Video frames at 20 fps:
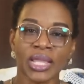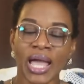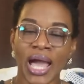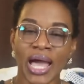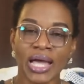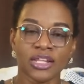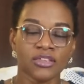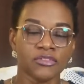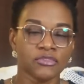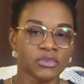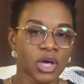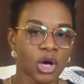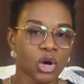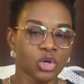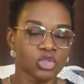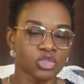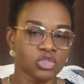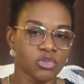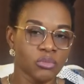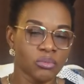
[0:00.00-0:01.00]
And if you're
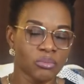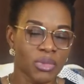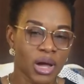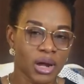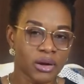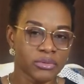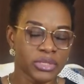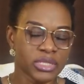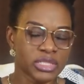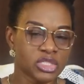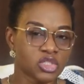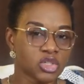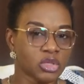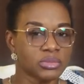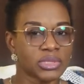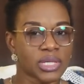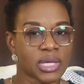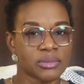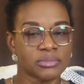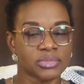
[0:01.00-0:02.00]
also married,
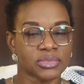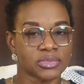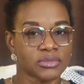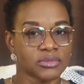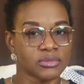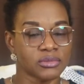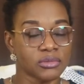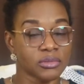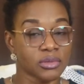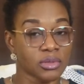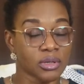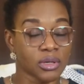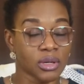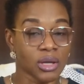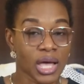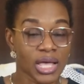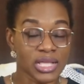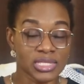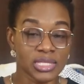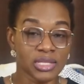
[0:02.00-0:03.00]
sometimes
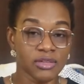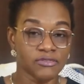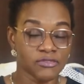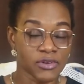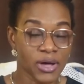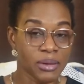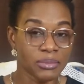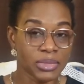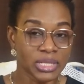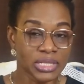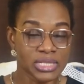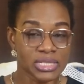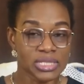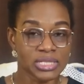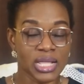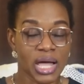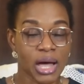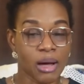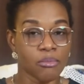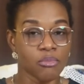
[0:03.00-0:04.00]
I see families
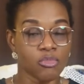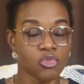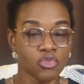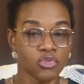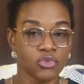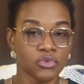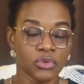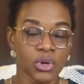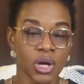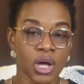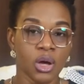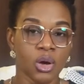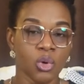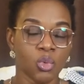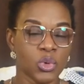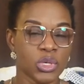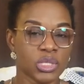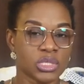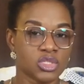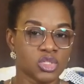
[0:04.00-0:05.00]
that move
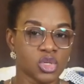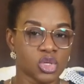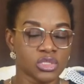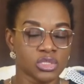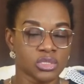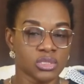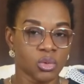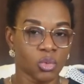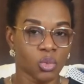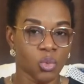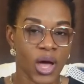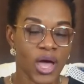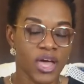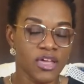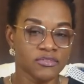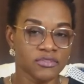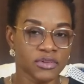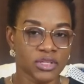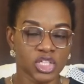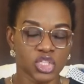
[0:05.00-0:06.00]
with just the
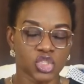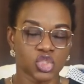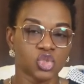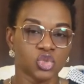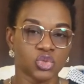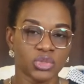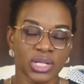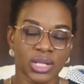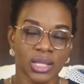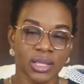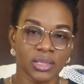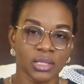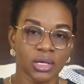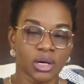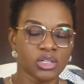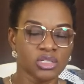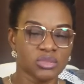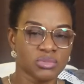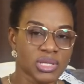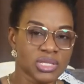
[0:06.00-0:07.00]
wife and the children, and the
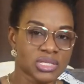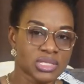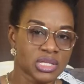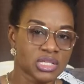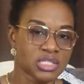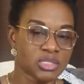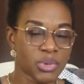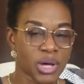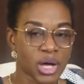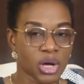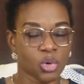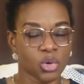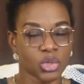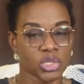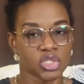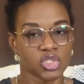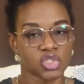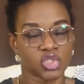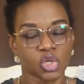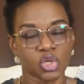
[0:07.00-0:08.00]
husband stays back on
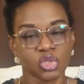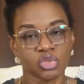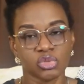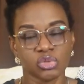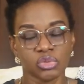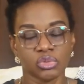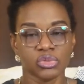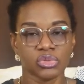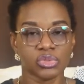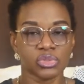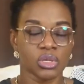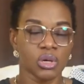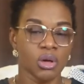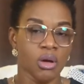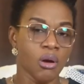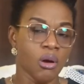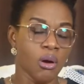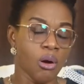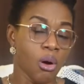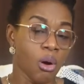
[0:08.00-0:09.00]
his shuttles,
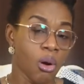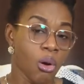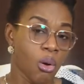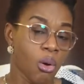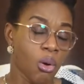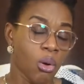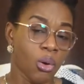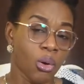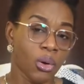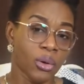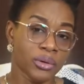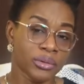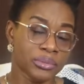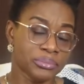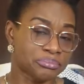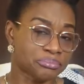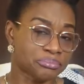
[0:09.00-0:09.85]
or